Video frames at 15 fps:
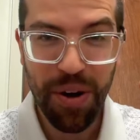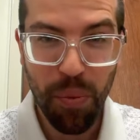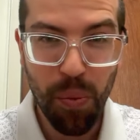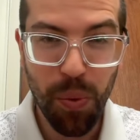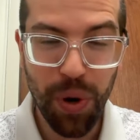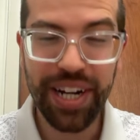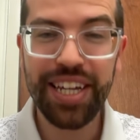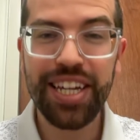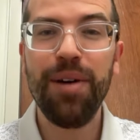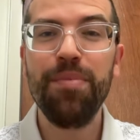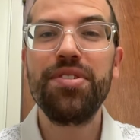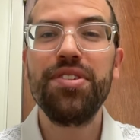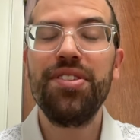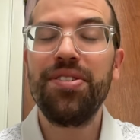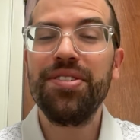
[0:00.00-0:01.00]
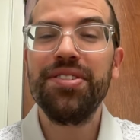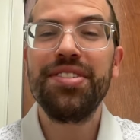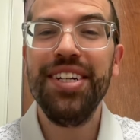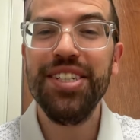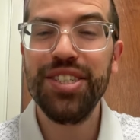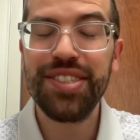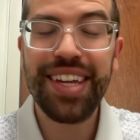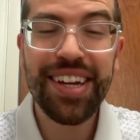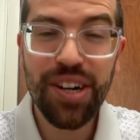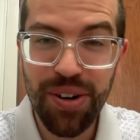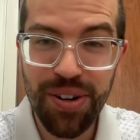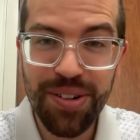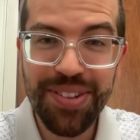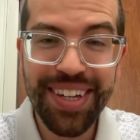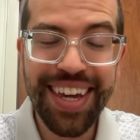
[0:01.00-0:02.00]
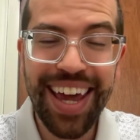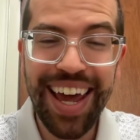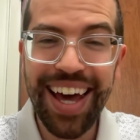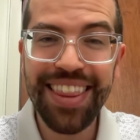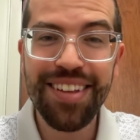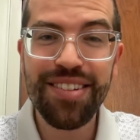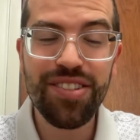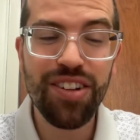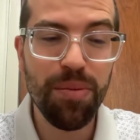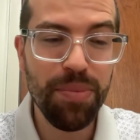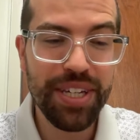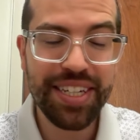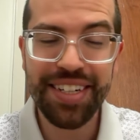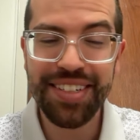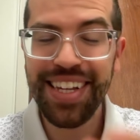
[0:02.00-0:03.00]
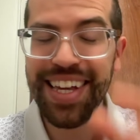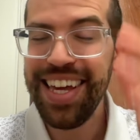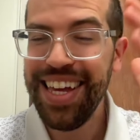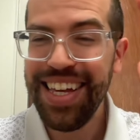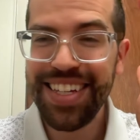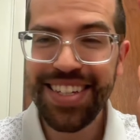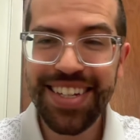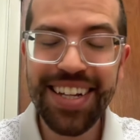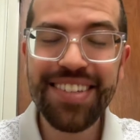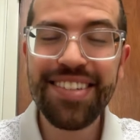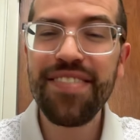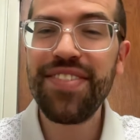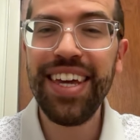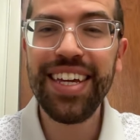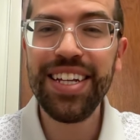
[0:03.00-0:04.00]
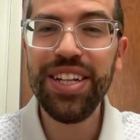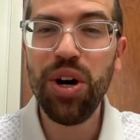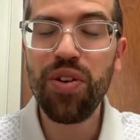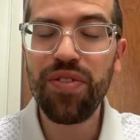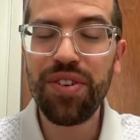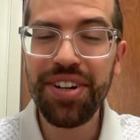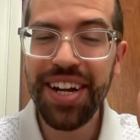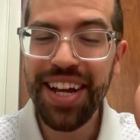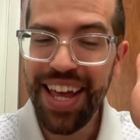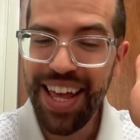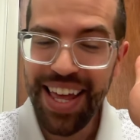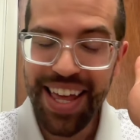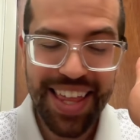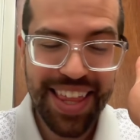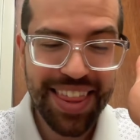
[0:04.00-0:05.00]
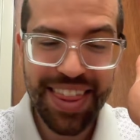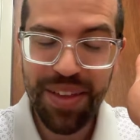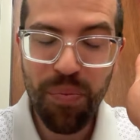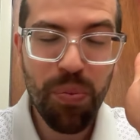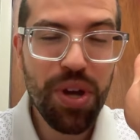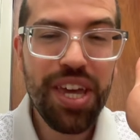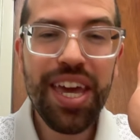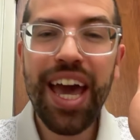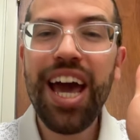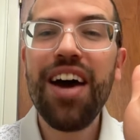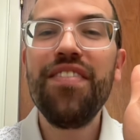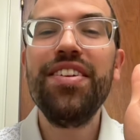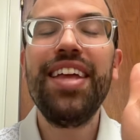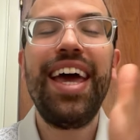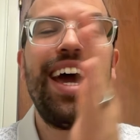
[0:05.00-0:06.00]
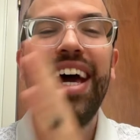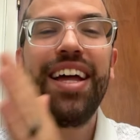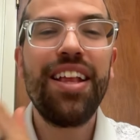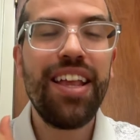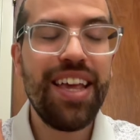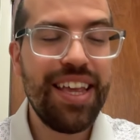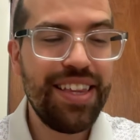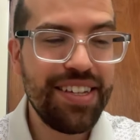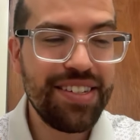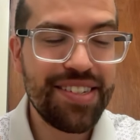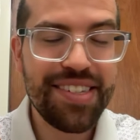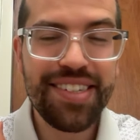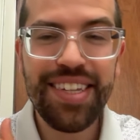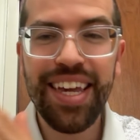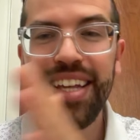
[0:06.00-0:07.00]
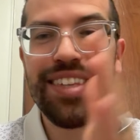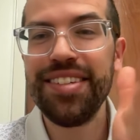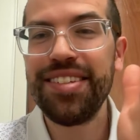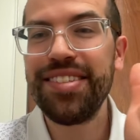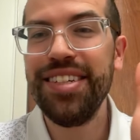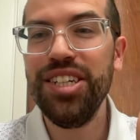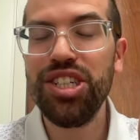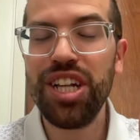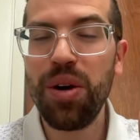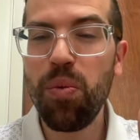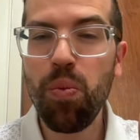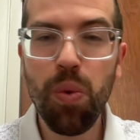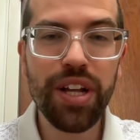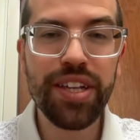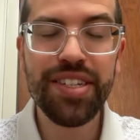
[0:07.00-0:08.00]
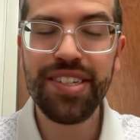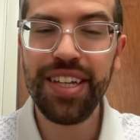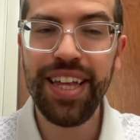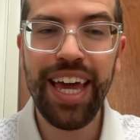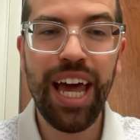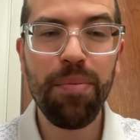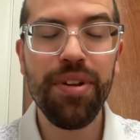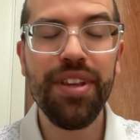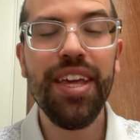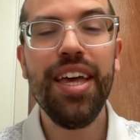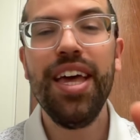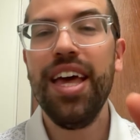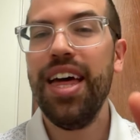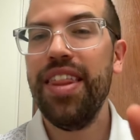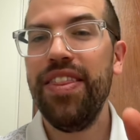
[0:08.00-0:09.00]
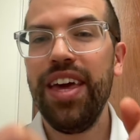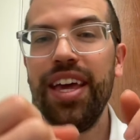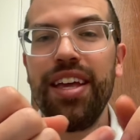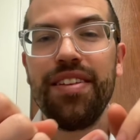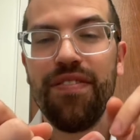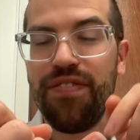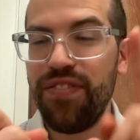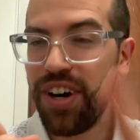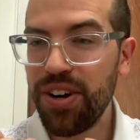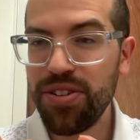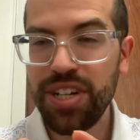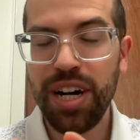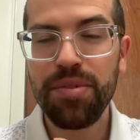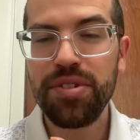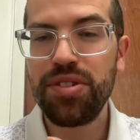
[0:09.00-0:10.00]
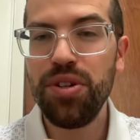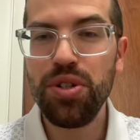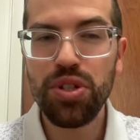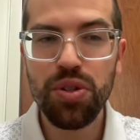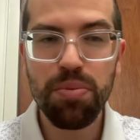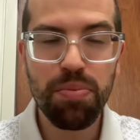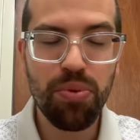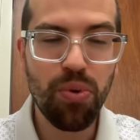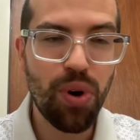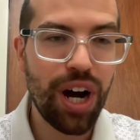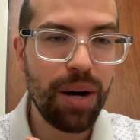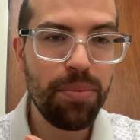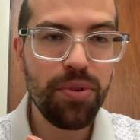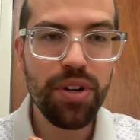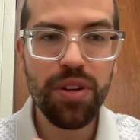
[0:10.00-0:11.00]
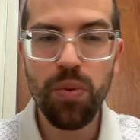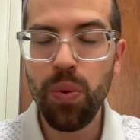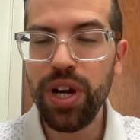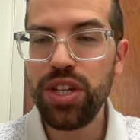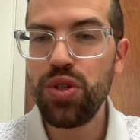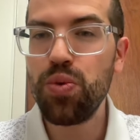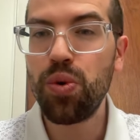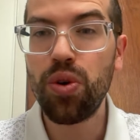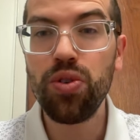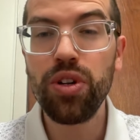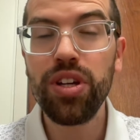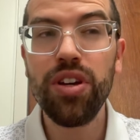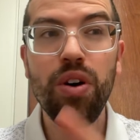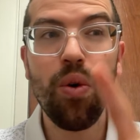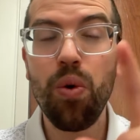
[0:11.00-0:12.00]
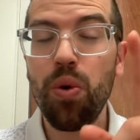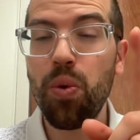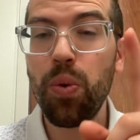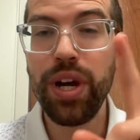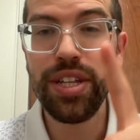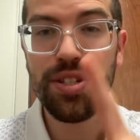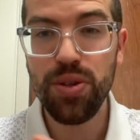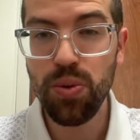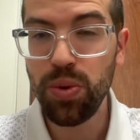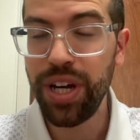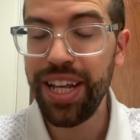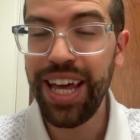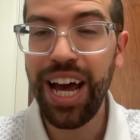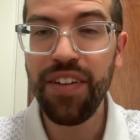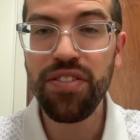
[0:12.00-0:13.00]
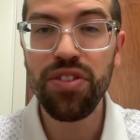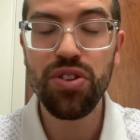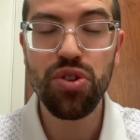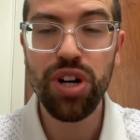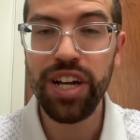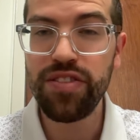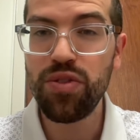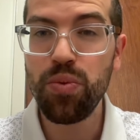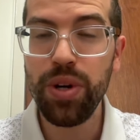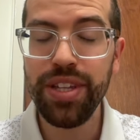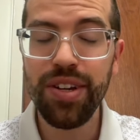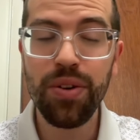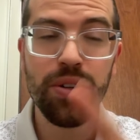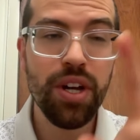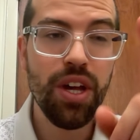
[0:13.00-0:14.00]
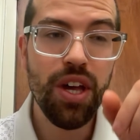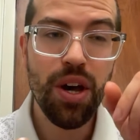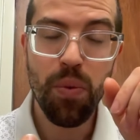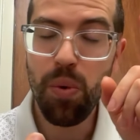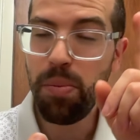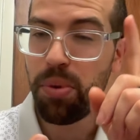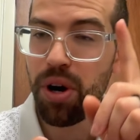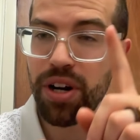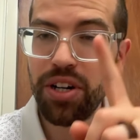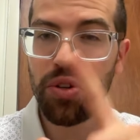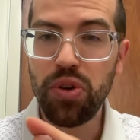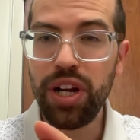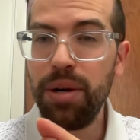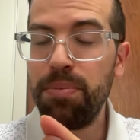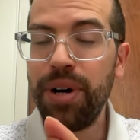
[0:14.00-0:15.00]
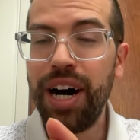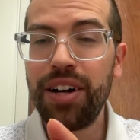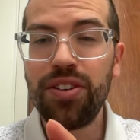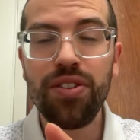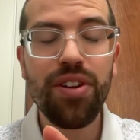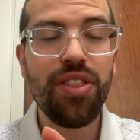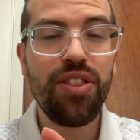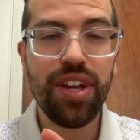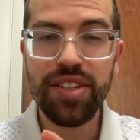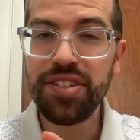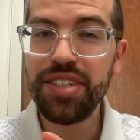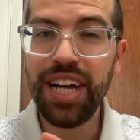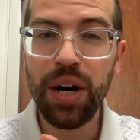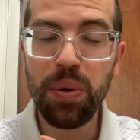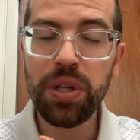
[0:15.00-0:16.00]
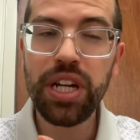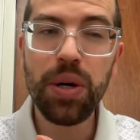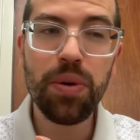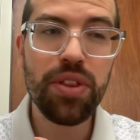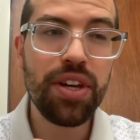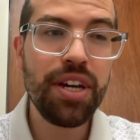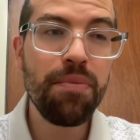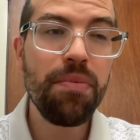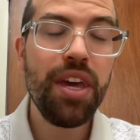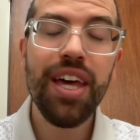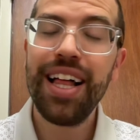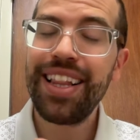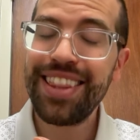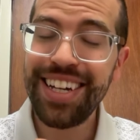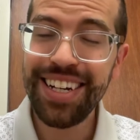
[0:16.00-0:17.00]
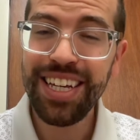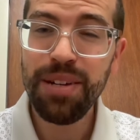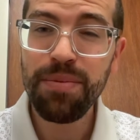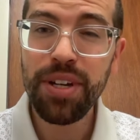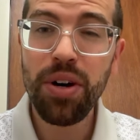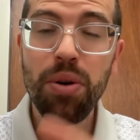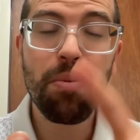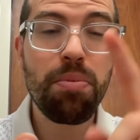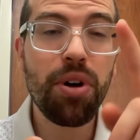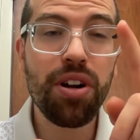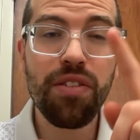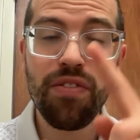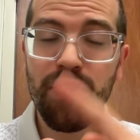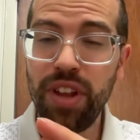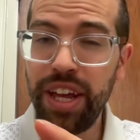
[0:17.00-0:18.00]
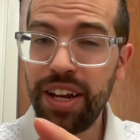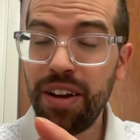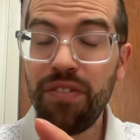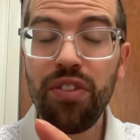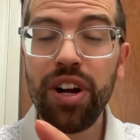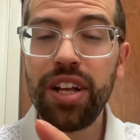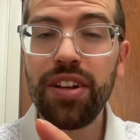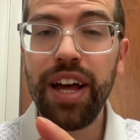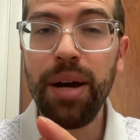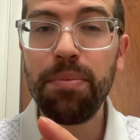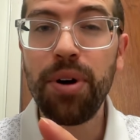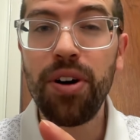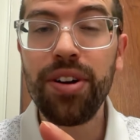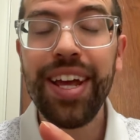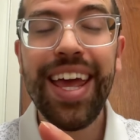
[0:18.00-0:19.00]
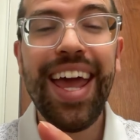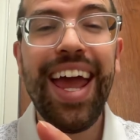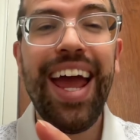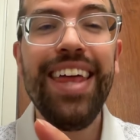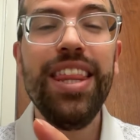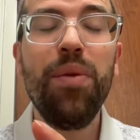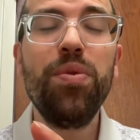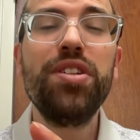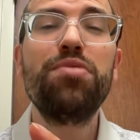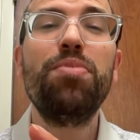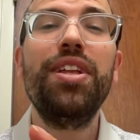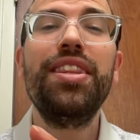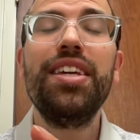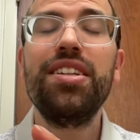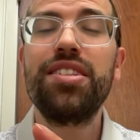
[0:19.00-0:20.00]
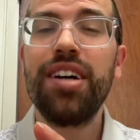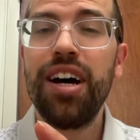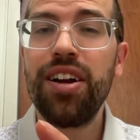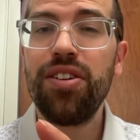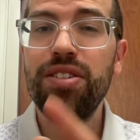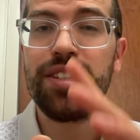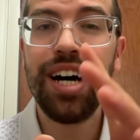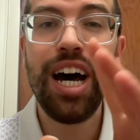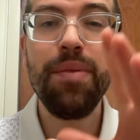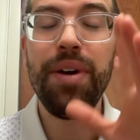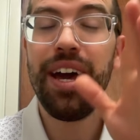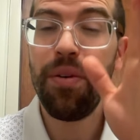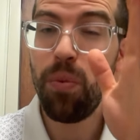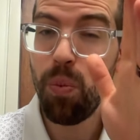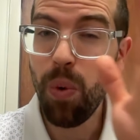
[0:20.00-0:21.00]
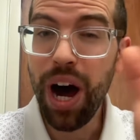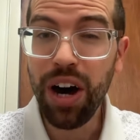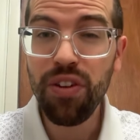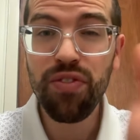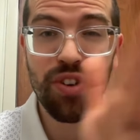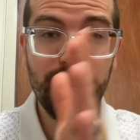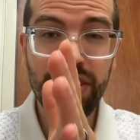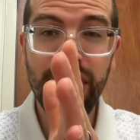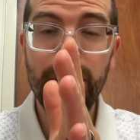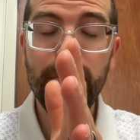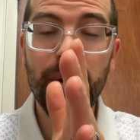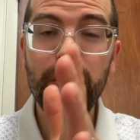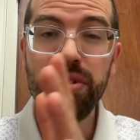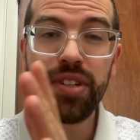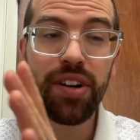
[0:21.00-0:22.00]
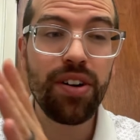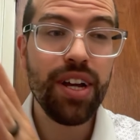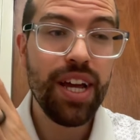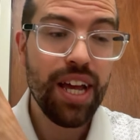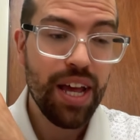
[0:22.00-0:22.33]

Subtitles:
when it comes to their decisions currently at this club, because since they've taken over, we haven't had a distinct decision on what is going to happen. They fired Thomas Tuchel probably way too early or way too late after the transfer window. We brought in Graham Potter, things did not work out with him, let him go, brought in Frank Lampard, and then we spent the entire time while Frank Lampard was there